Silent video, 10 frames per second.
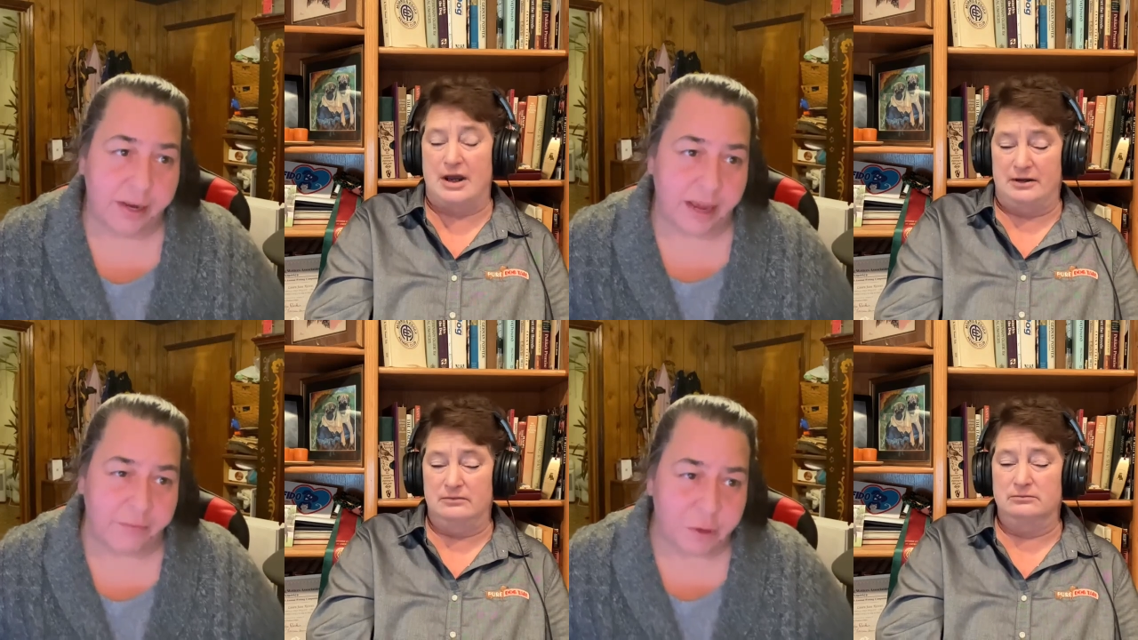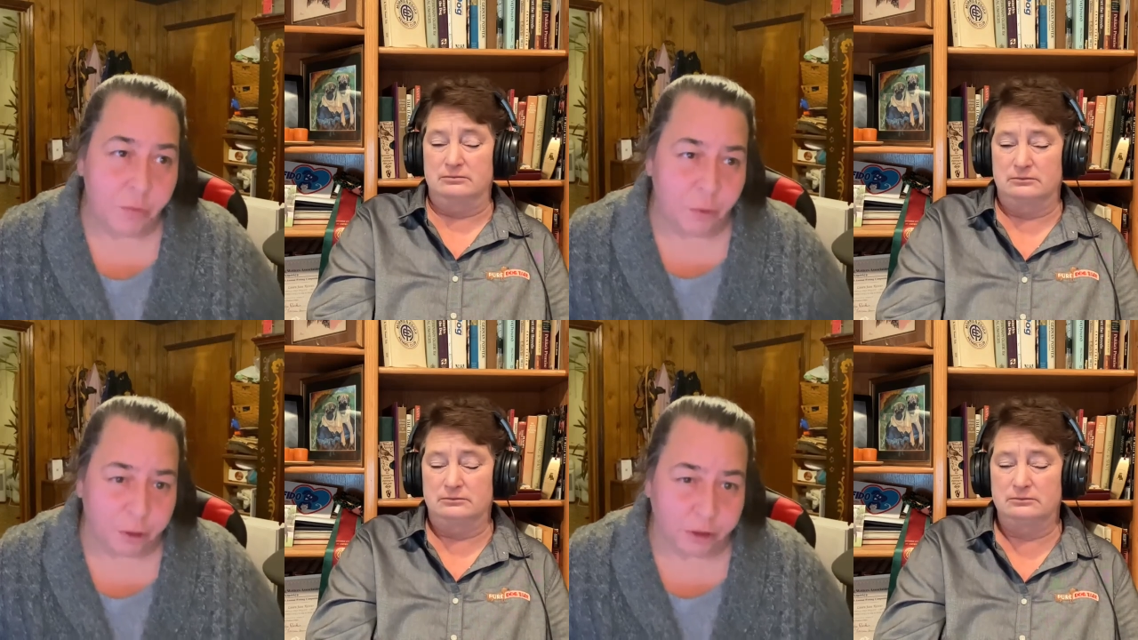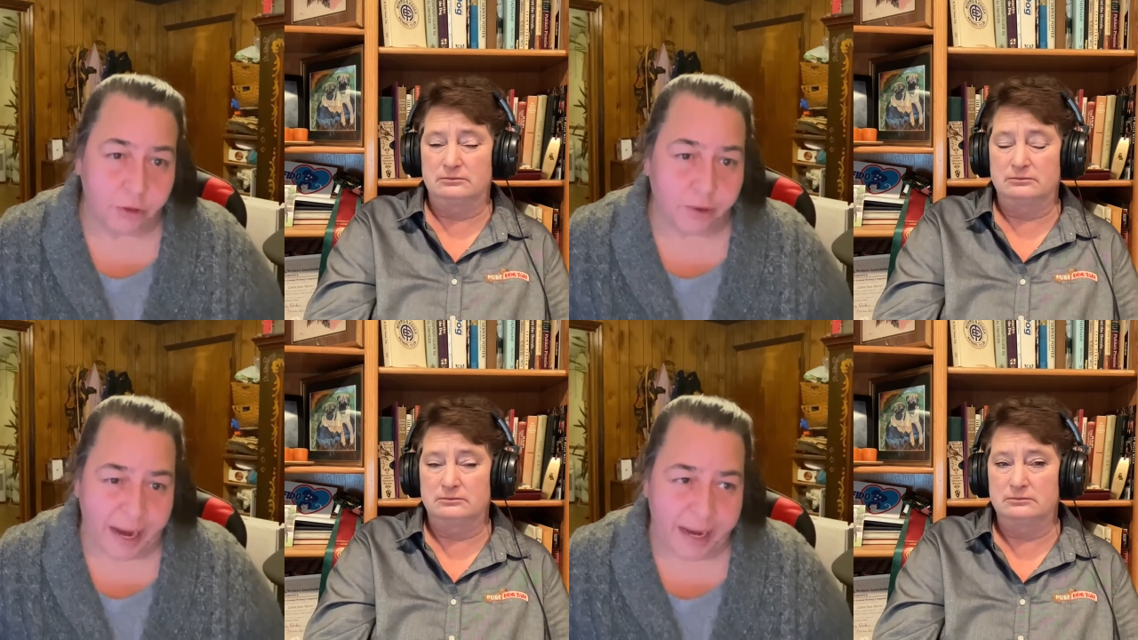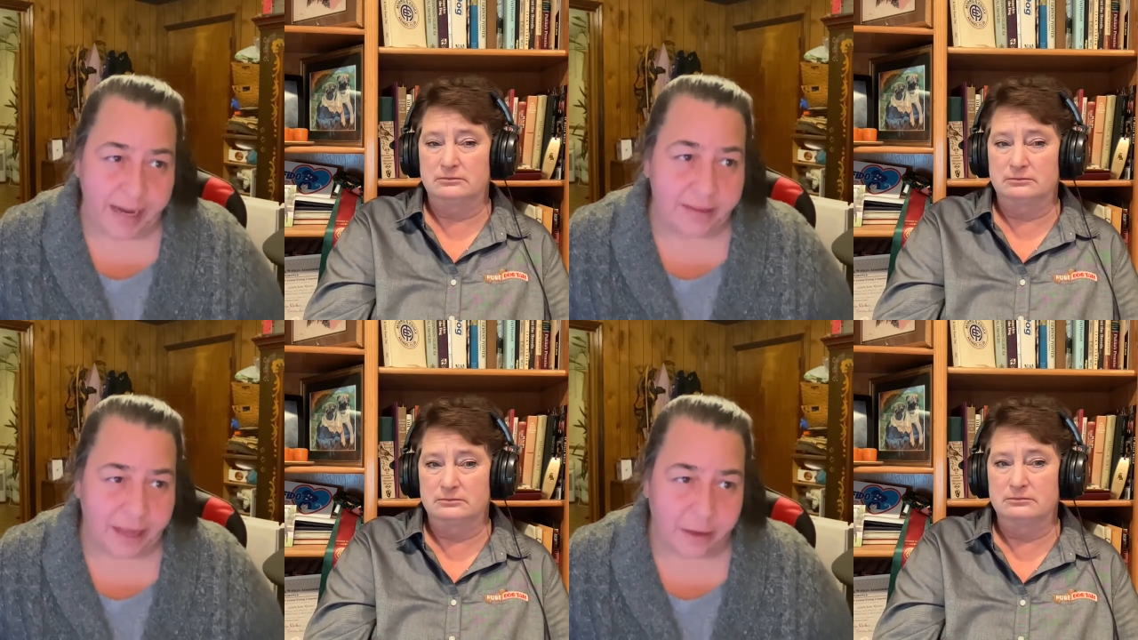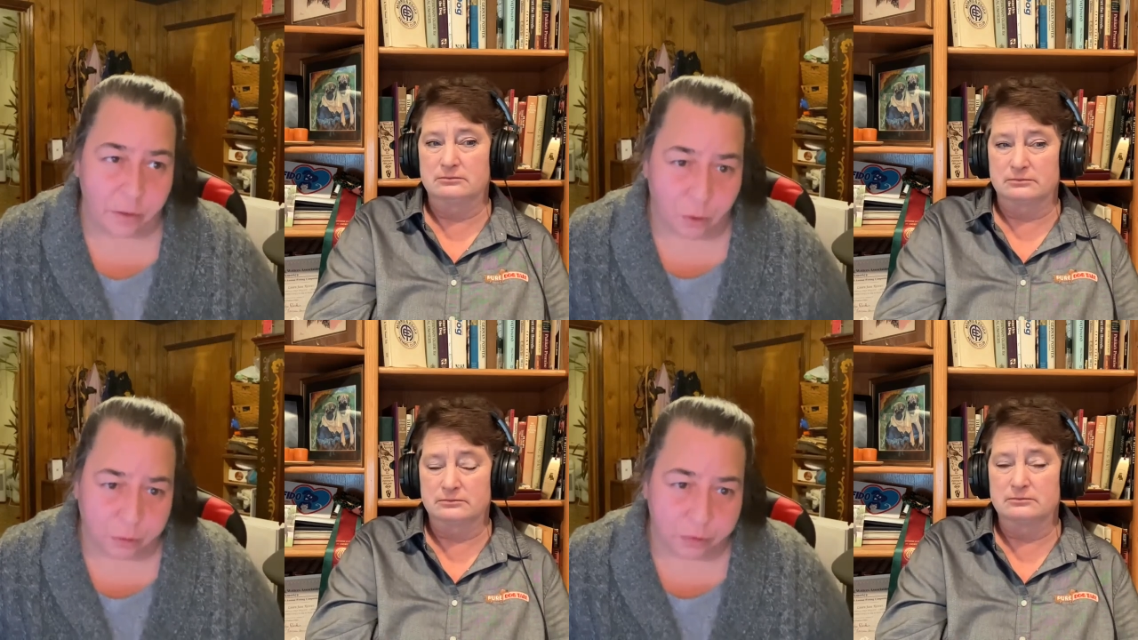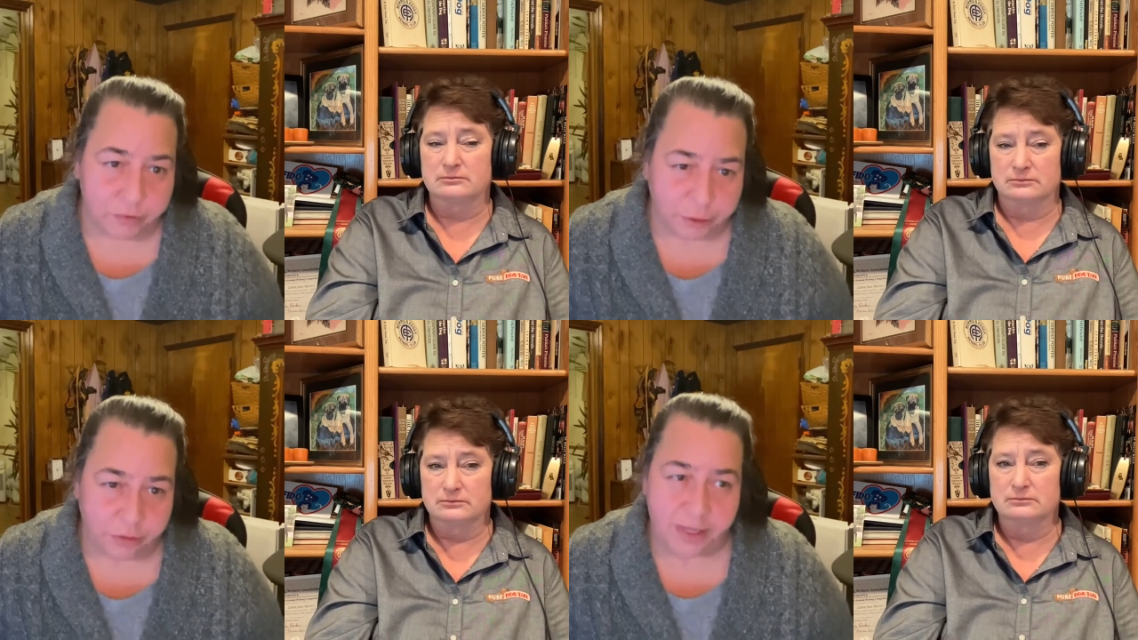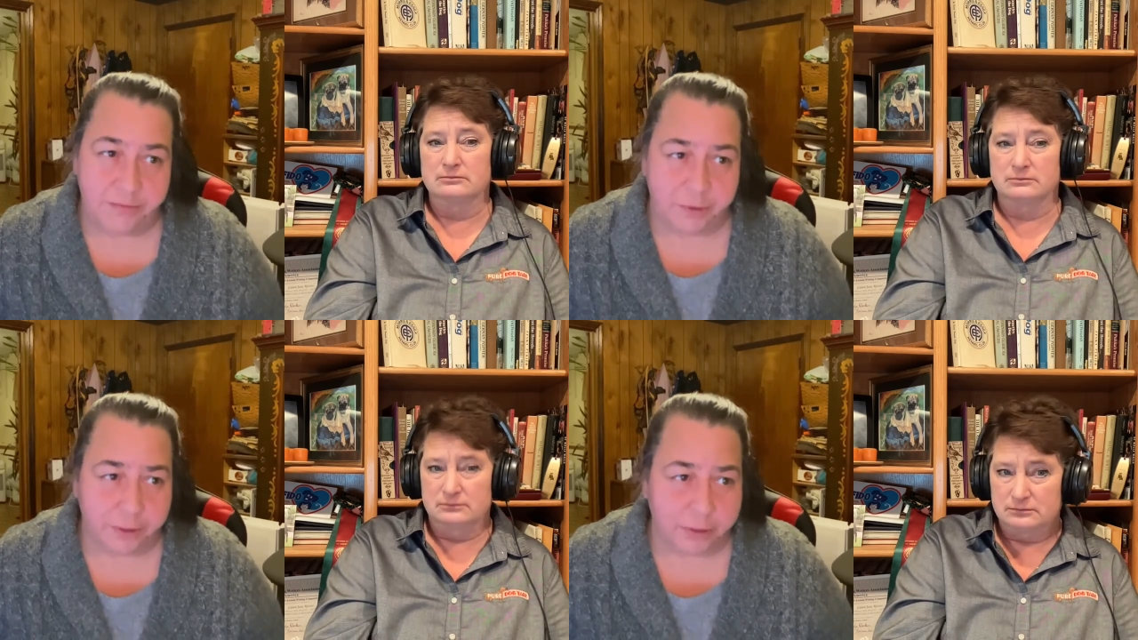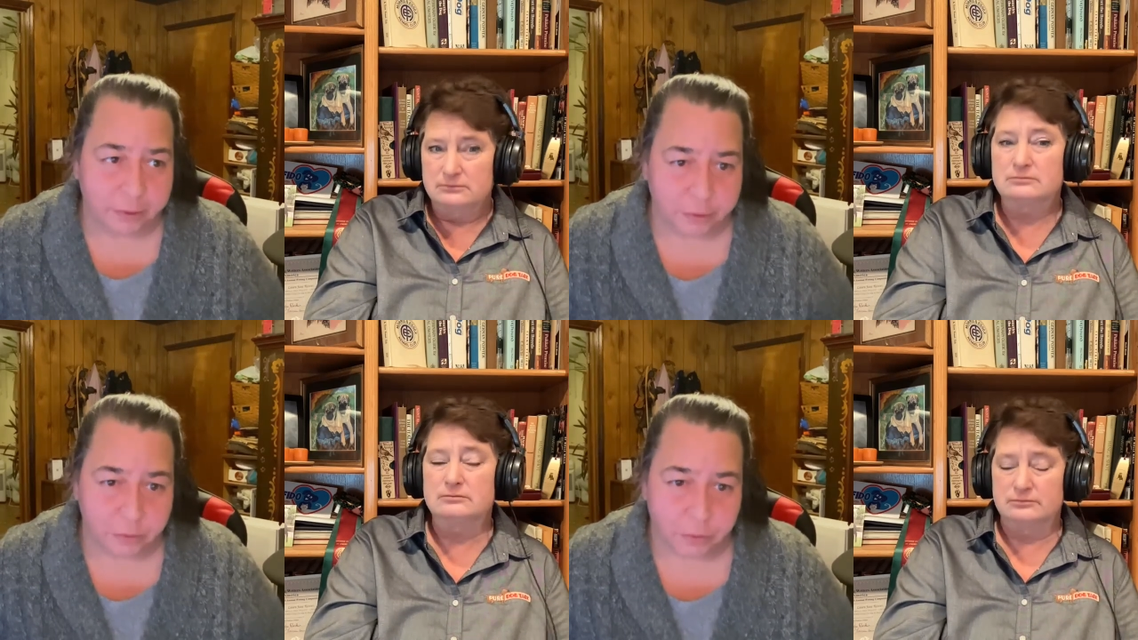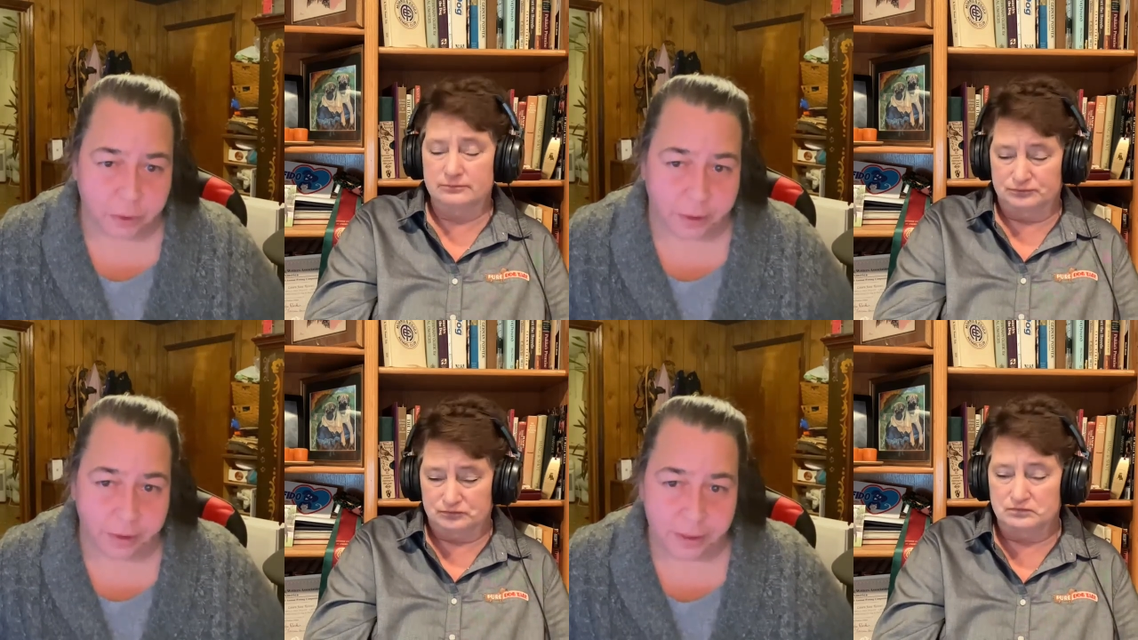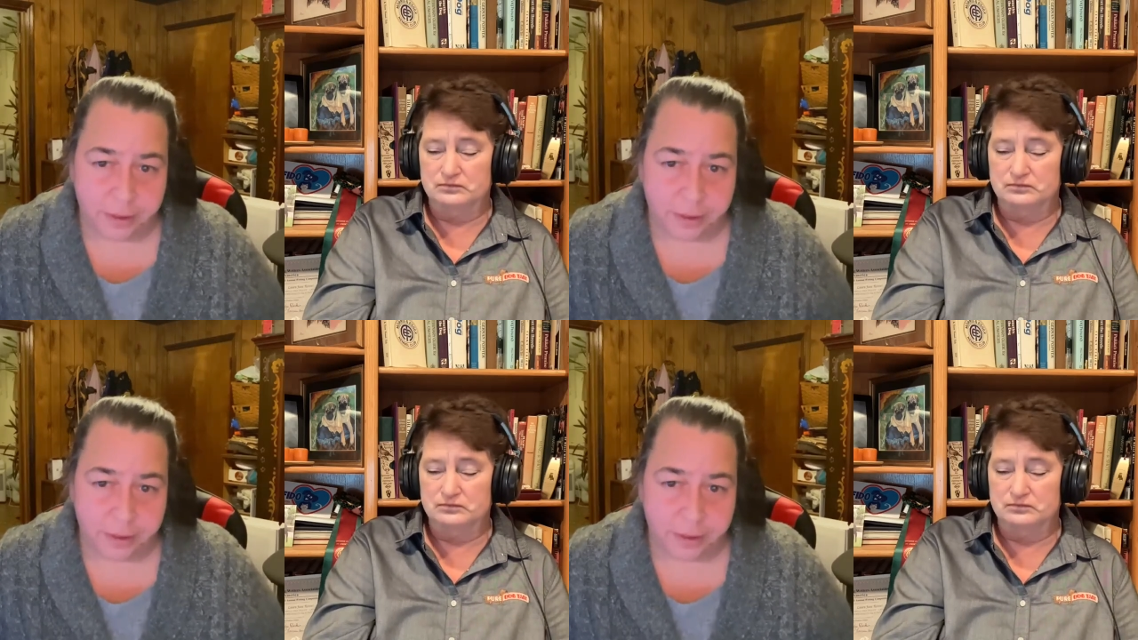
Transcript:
Speaker 1: if you were training like a golden retriever or